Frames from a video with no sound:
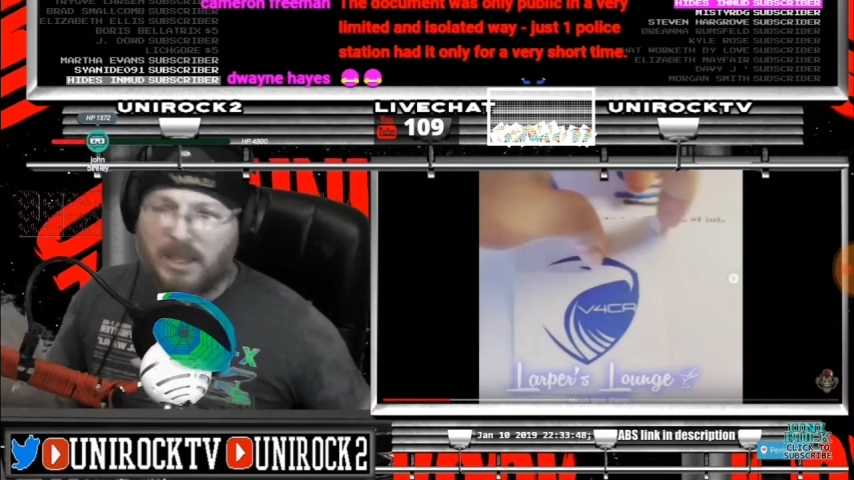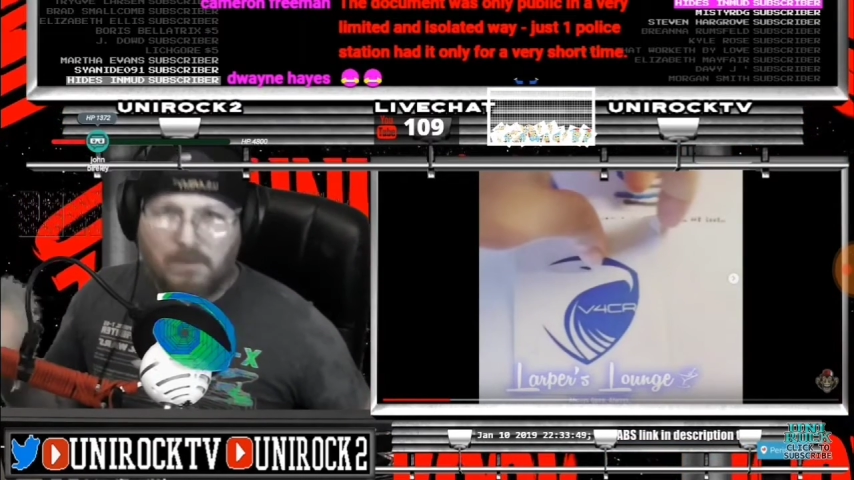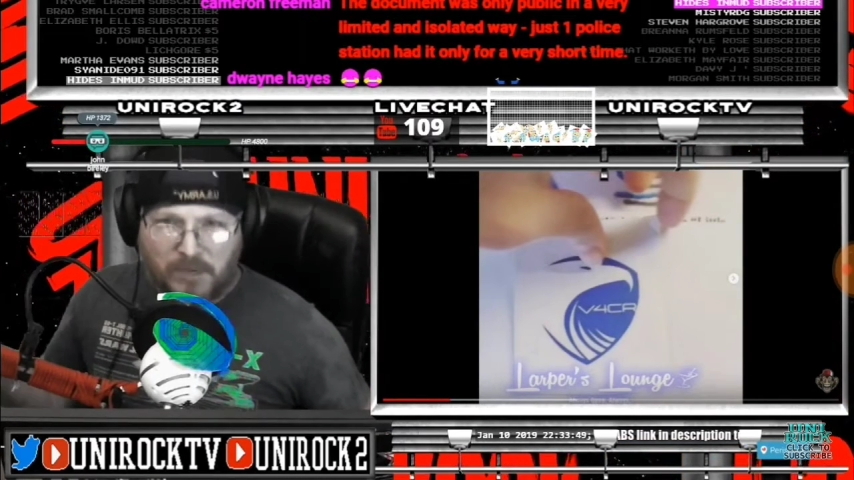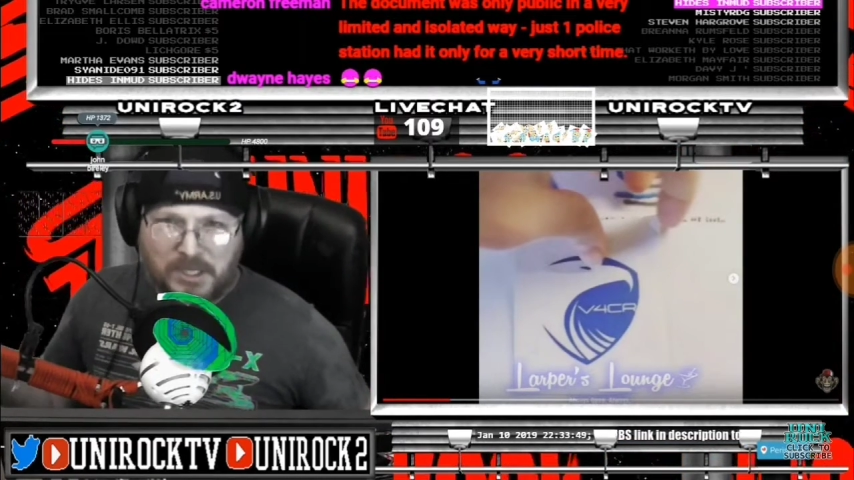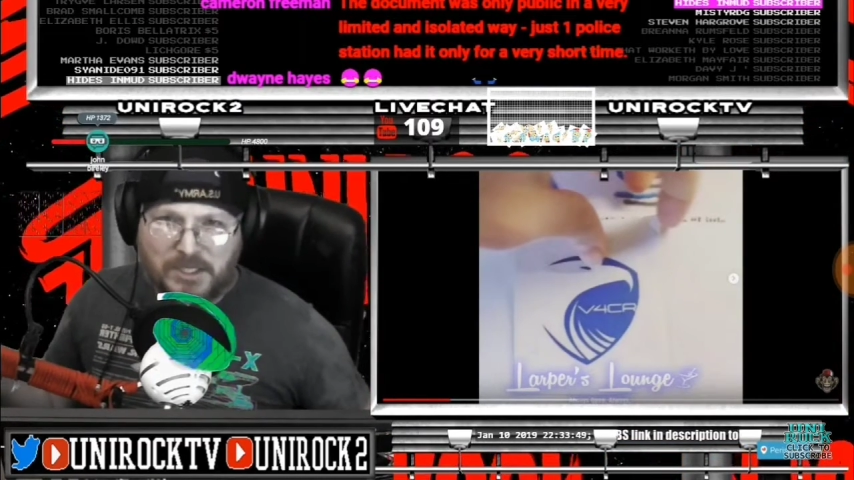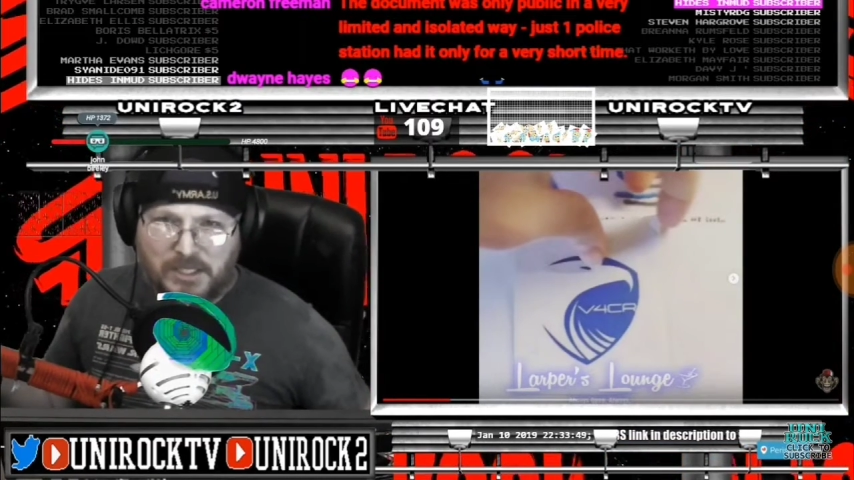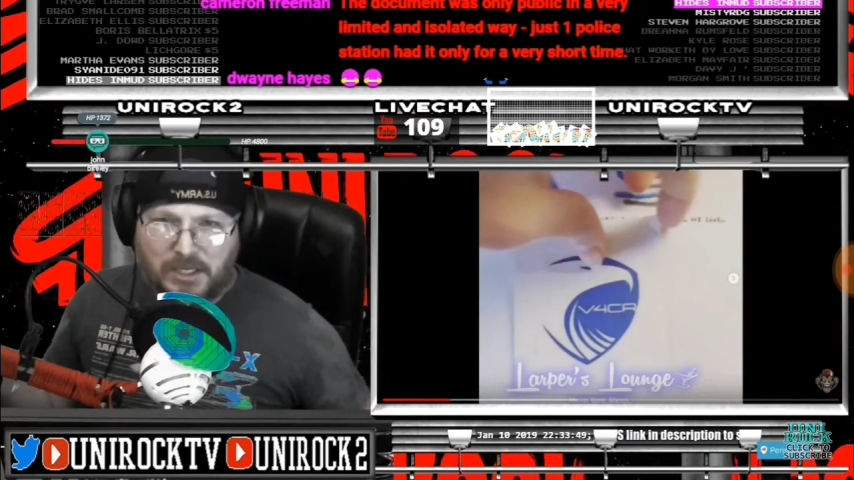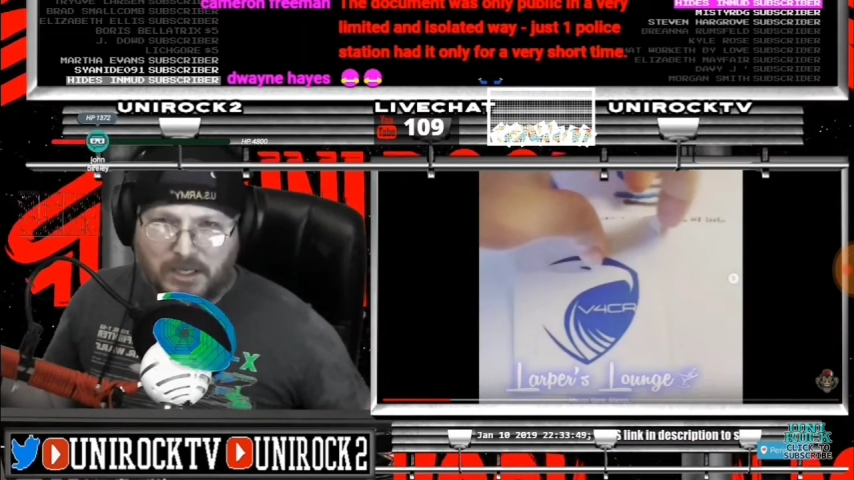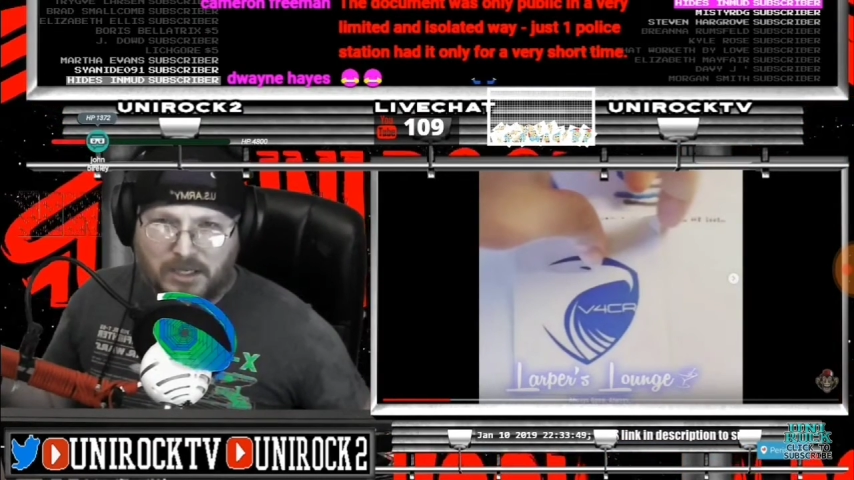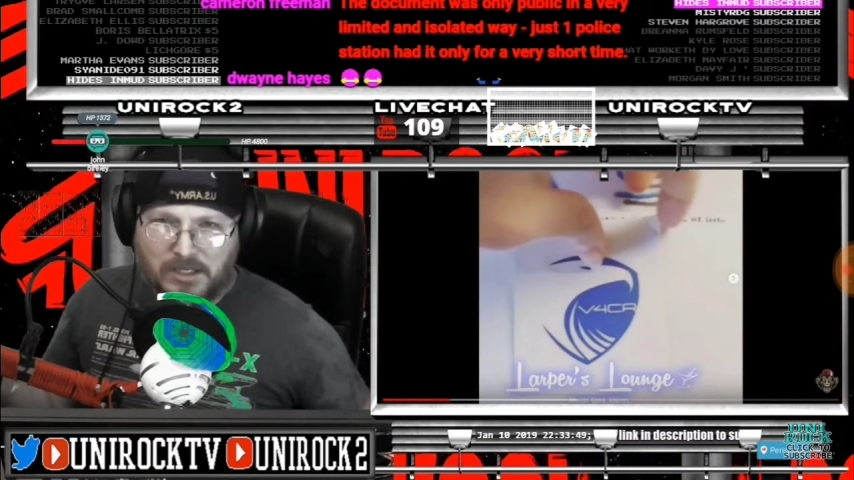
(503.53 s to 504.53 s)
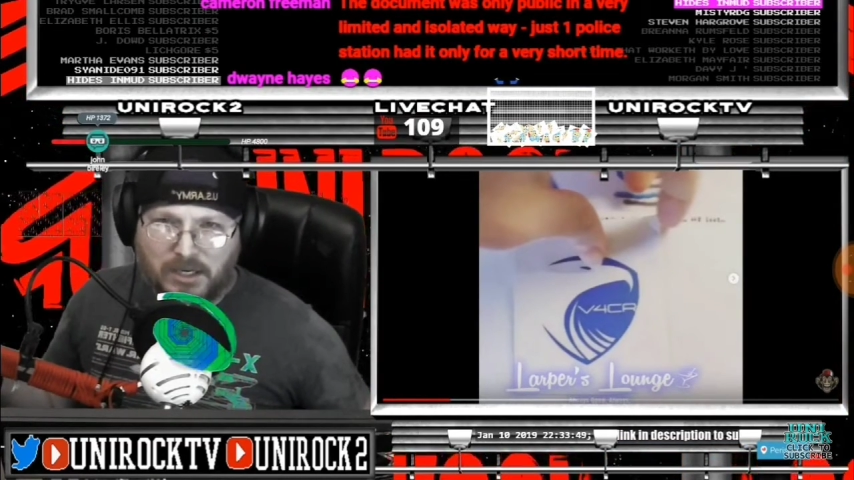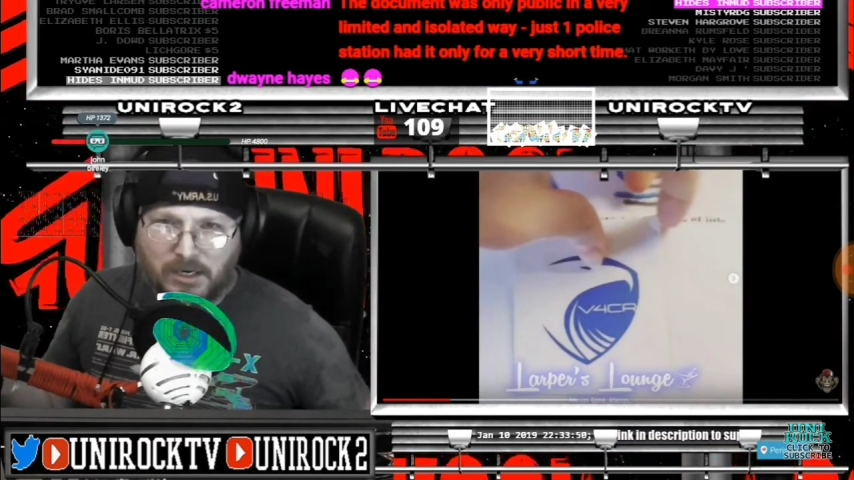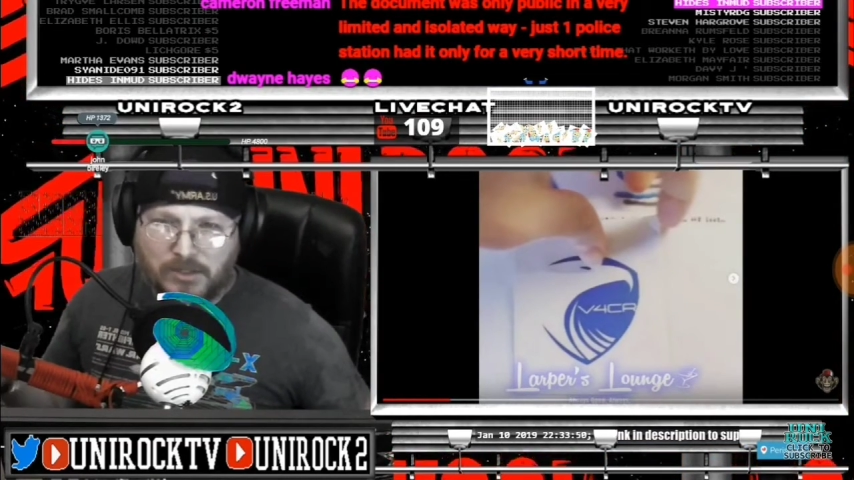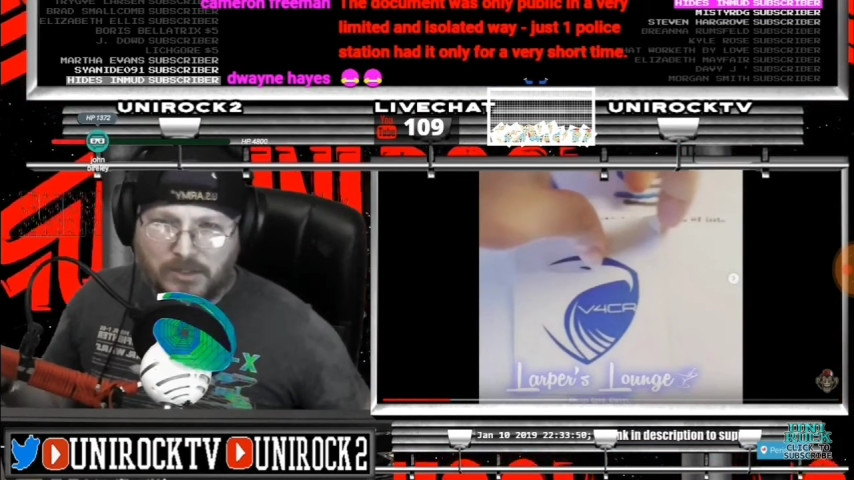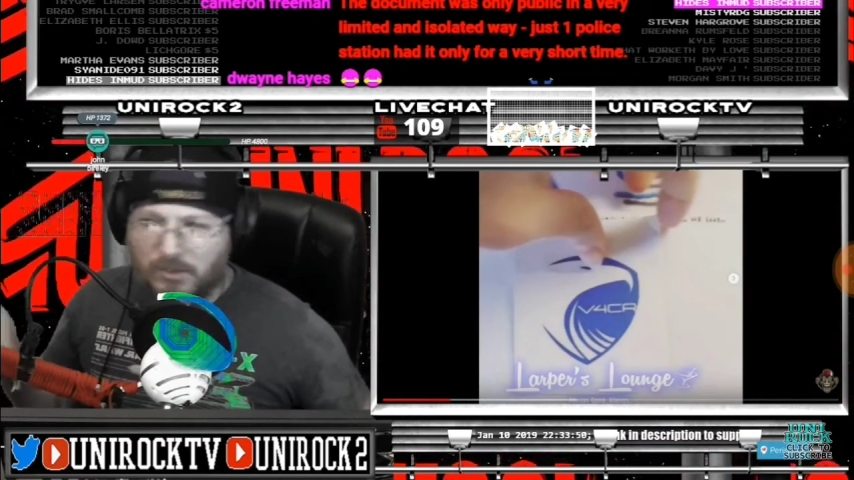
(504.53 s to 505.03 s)
NPC
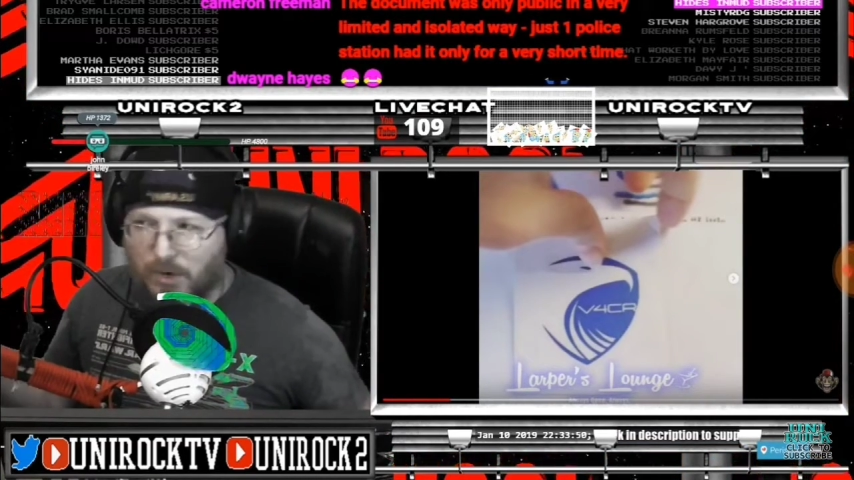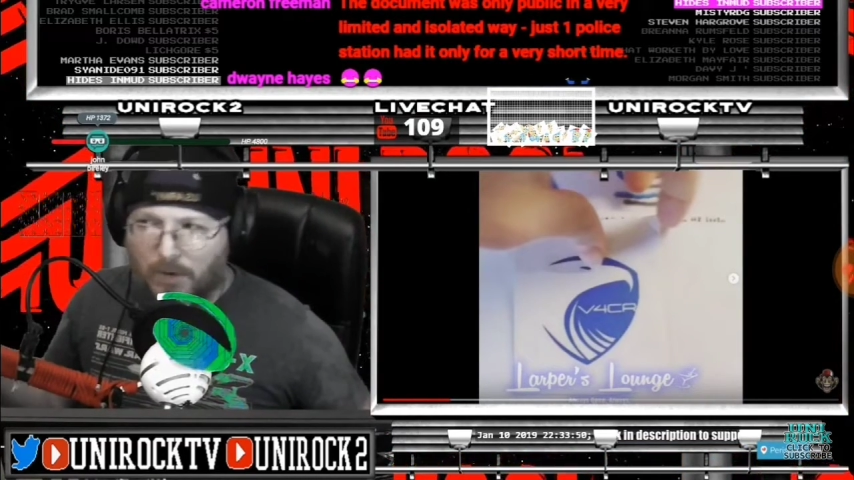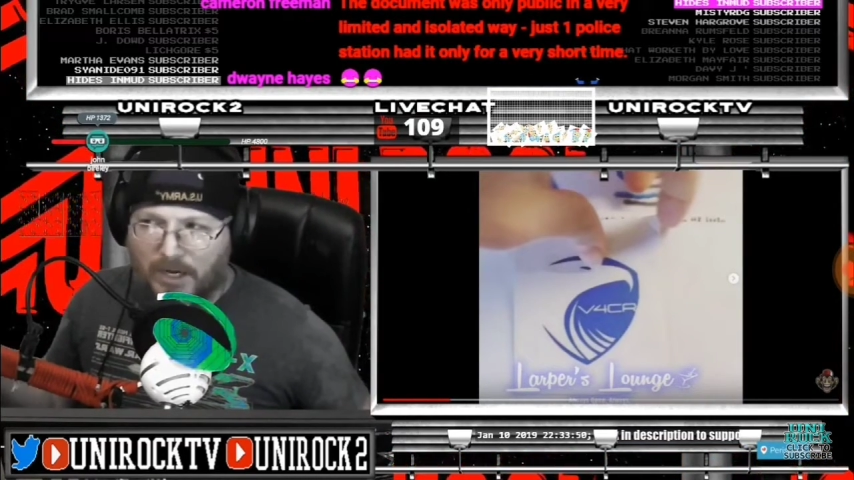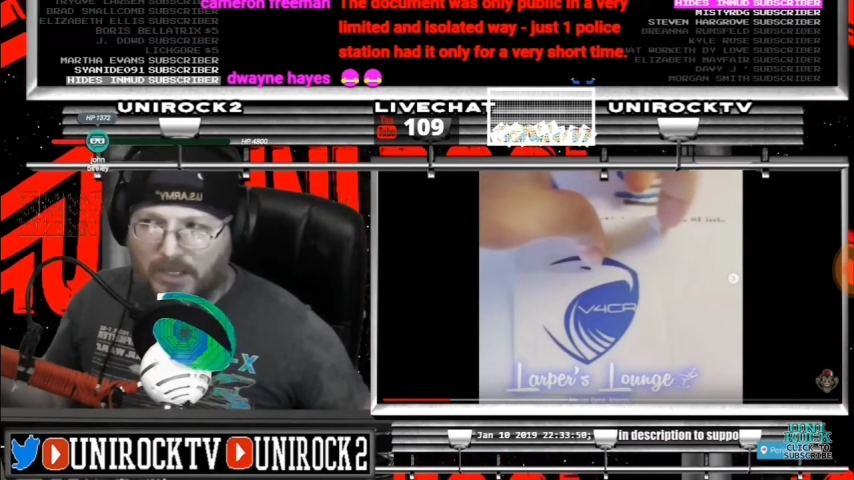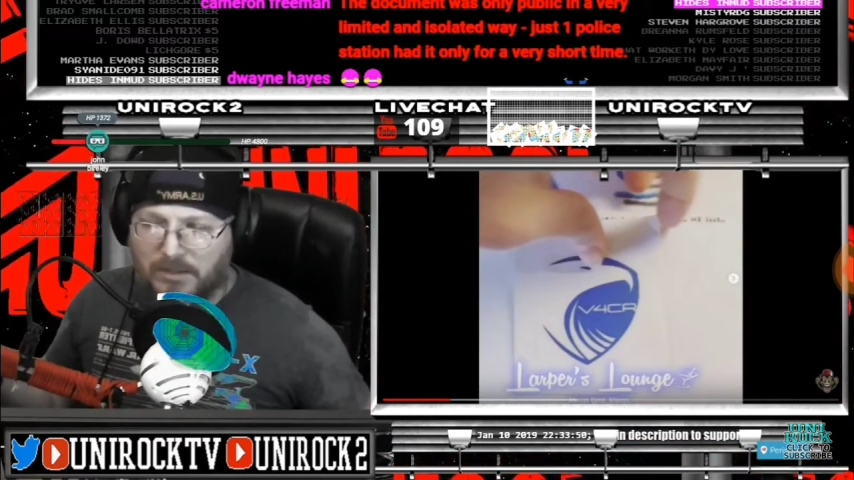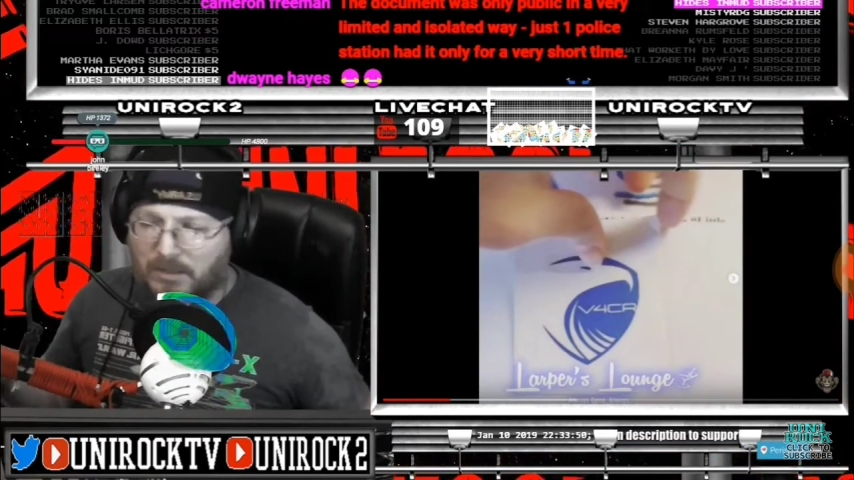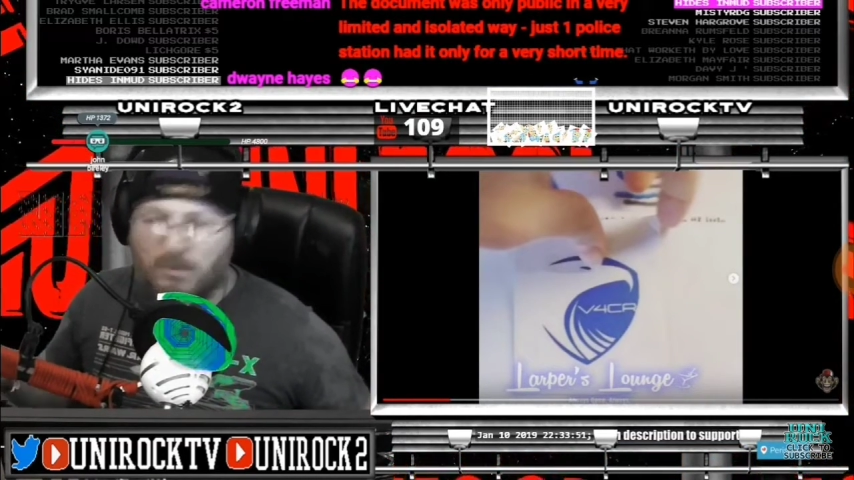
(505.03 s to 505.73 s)
Interiors or Robot,